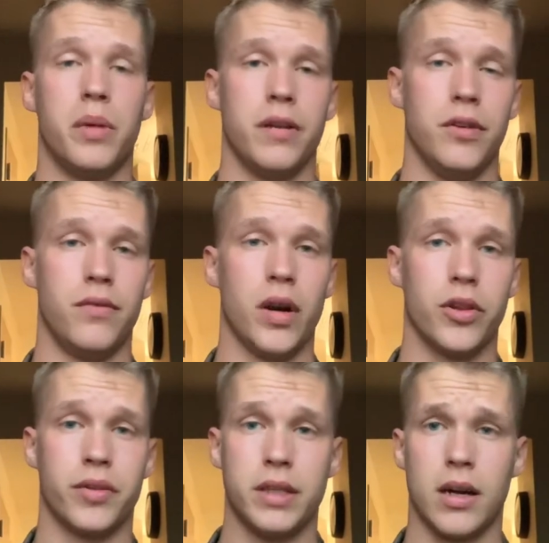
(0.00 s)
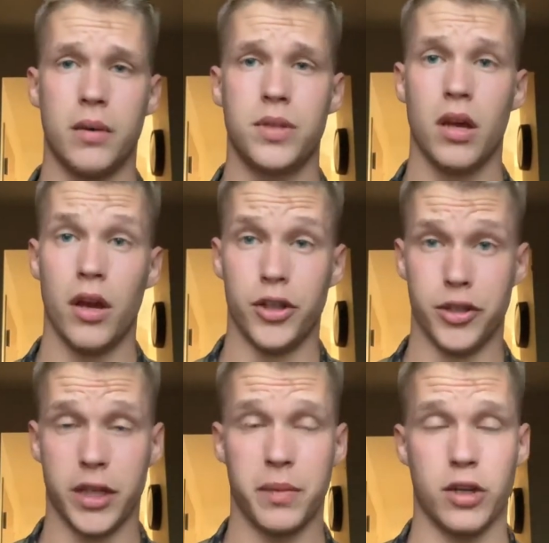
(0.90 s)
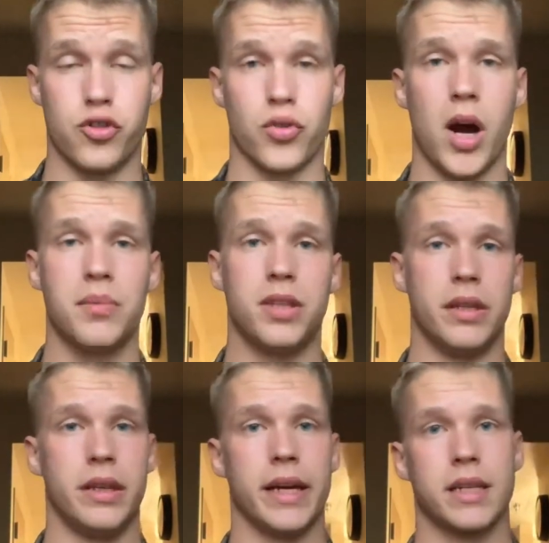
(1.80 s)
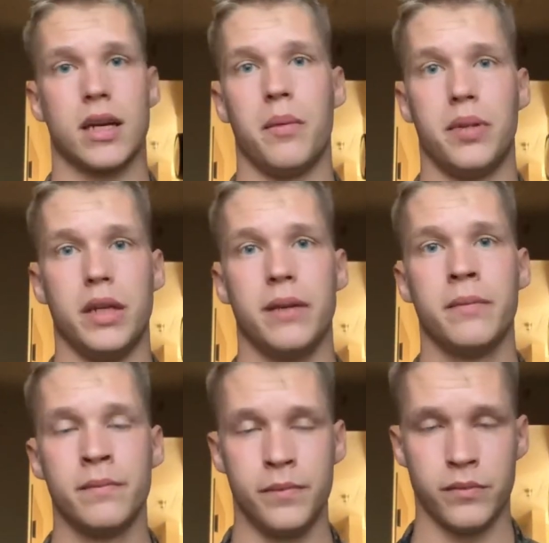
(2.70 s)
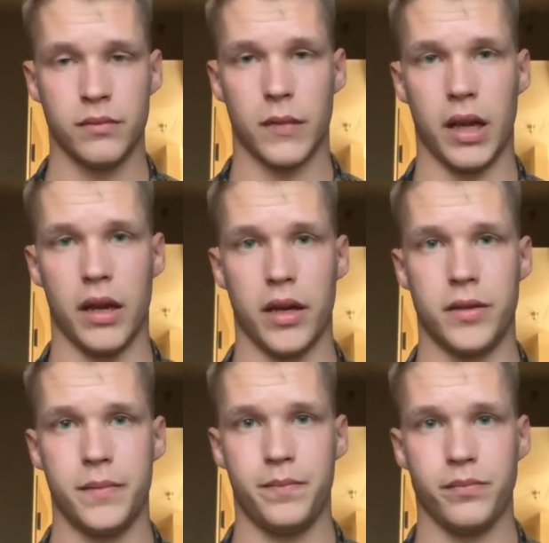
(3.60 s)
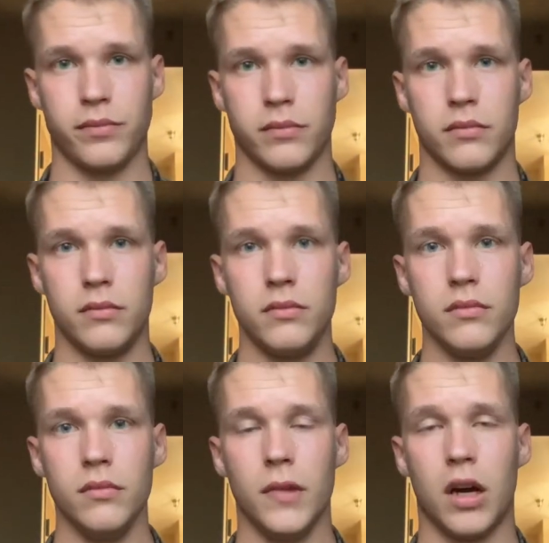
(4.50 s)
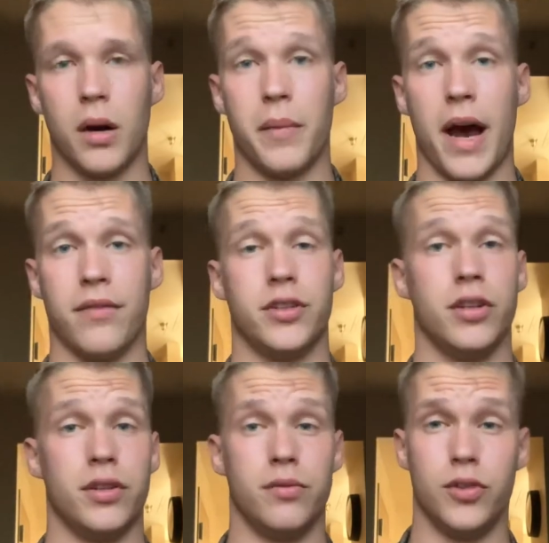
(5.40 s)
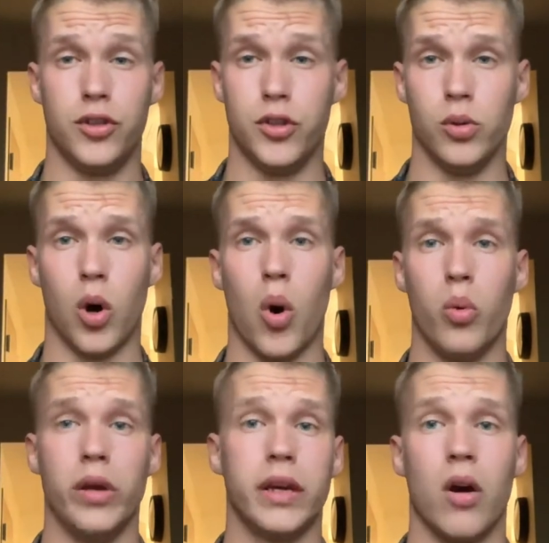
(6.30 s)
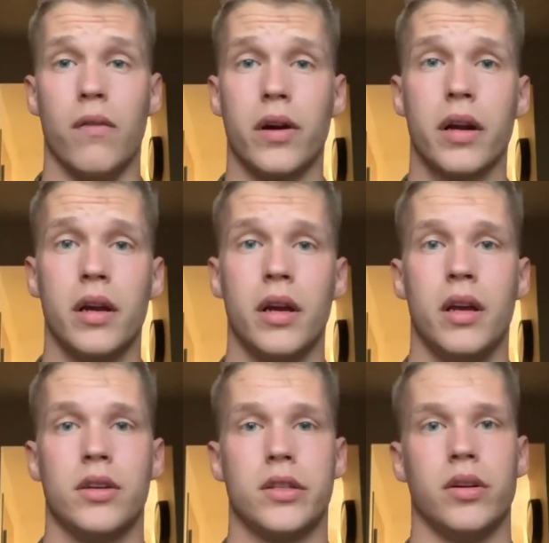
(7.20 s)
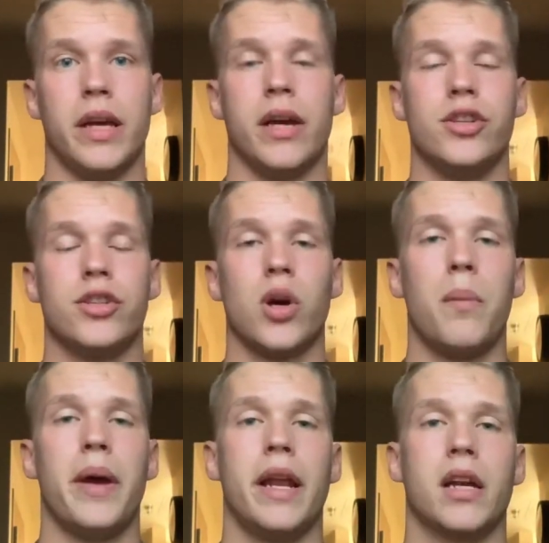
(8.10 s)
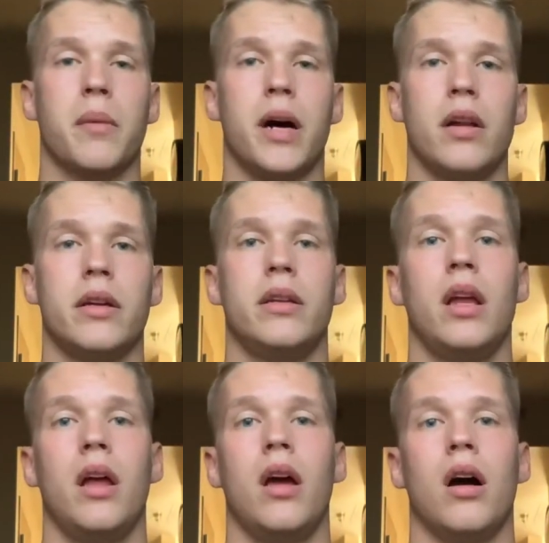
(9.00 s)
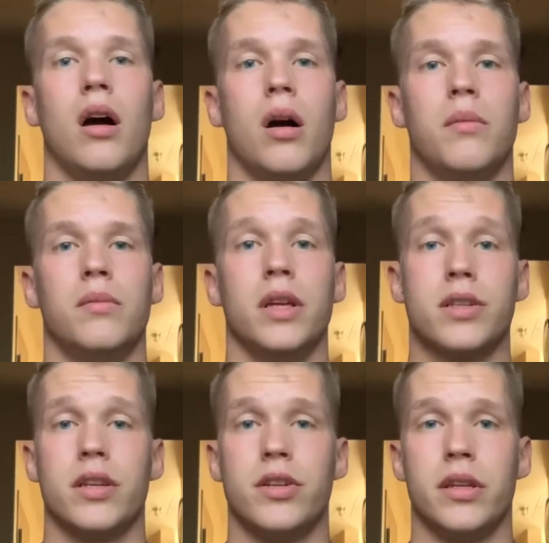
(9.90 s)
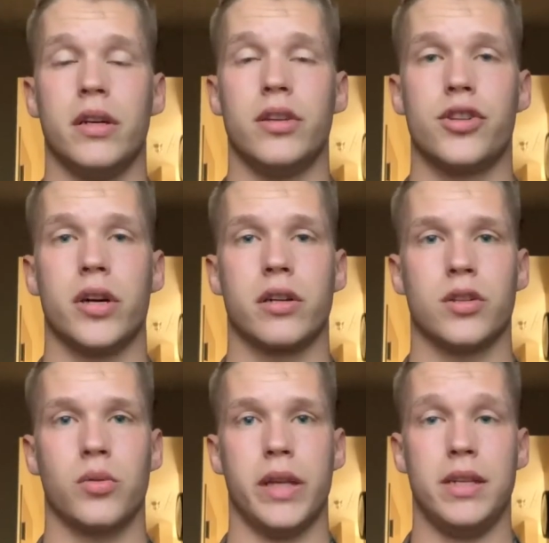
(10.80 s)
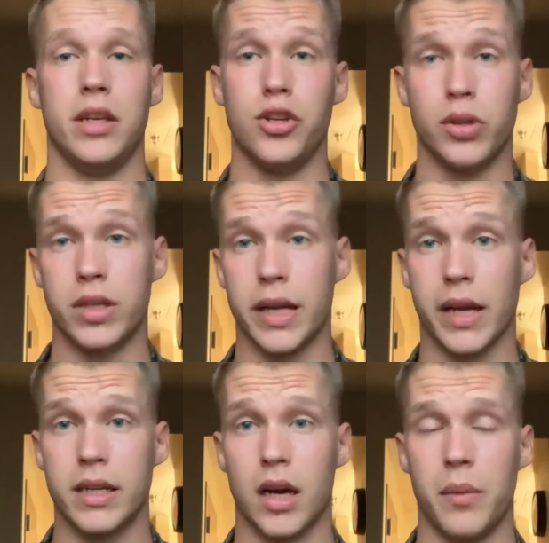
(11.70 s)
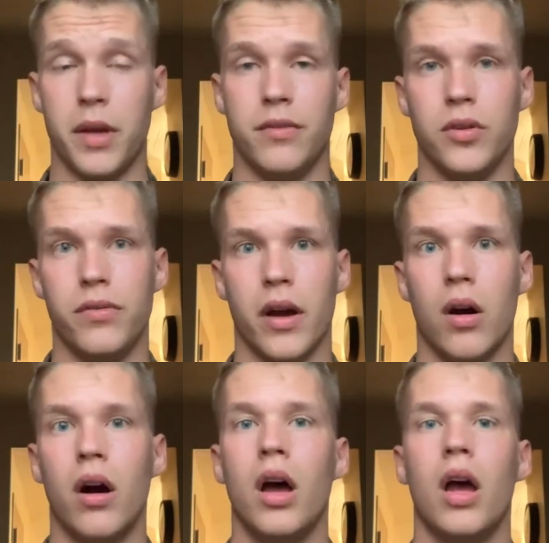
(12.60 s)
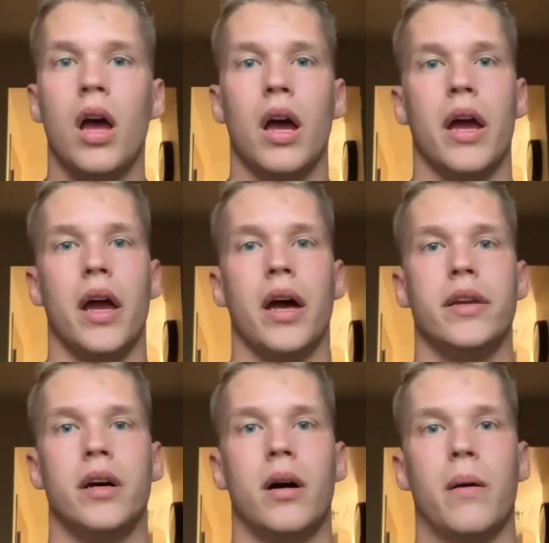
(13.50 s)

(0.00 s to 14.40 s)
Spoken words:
But if you fail three times, you're going to get dropped to the next company and have to do the whole week over. So yeah, just don't panic about it. Listen to the instructors when they teach you the second time if you fail, and